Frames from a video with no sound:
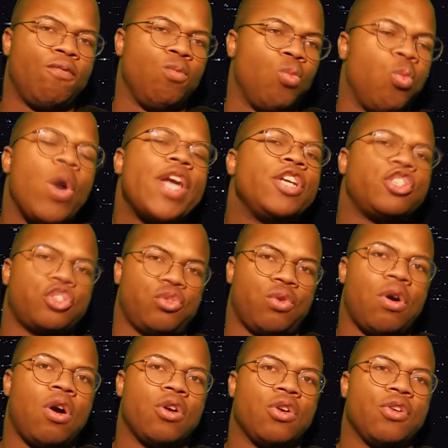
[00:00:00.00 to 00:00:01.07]
way
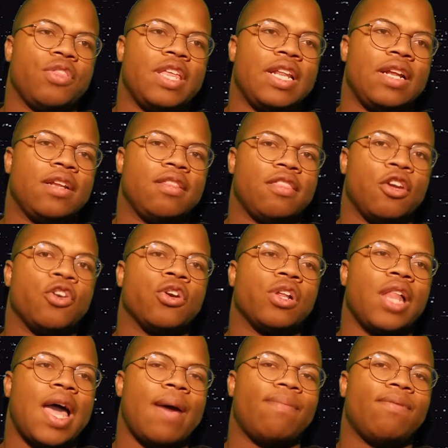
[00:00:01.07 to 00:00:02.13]
stronger than
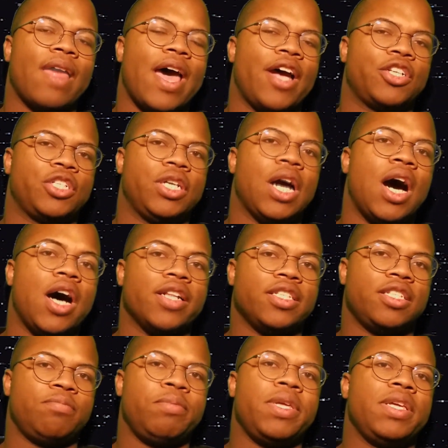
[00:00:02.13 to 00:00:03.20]
Thunderclap Flash
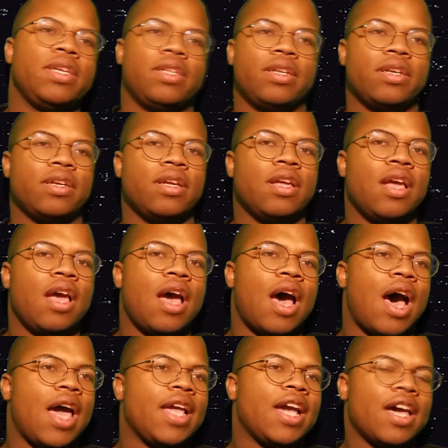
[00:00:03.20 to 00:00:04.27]
Godspeed.
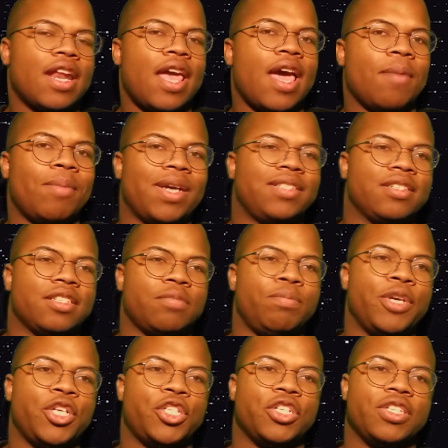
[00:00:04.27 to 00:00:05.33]
I kind of had my
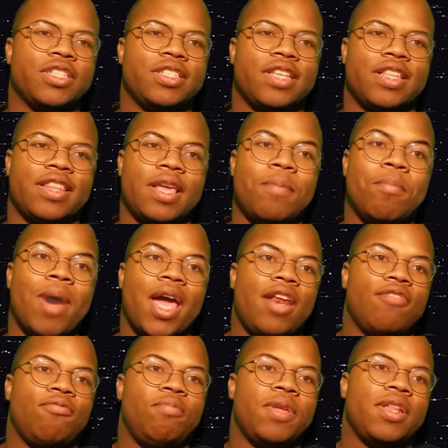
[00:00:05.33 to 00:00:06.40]
suspicions that they might
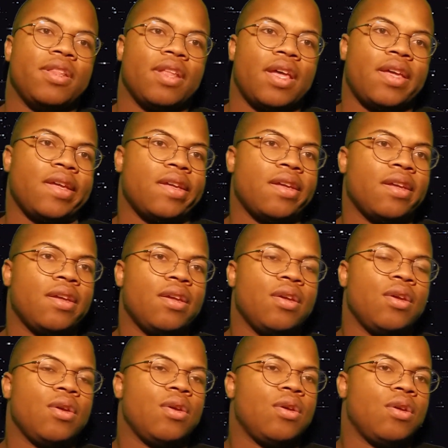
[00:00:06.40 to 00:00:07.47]
have been like
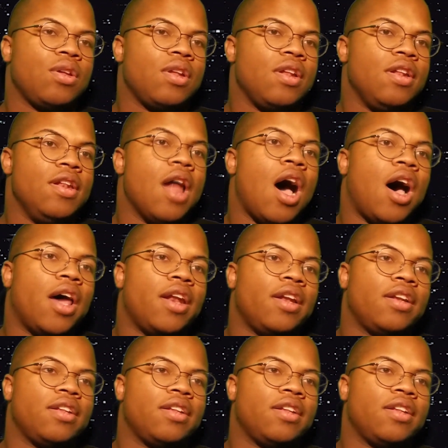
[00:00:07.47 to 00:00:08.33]
not.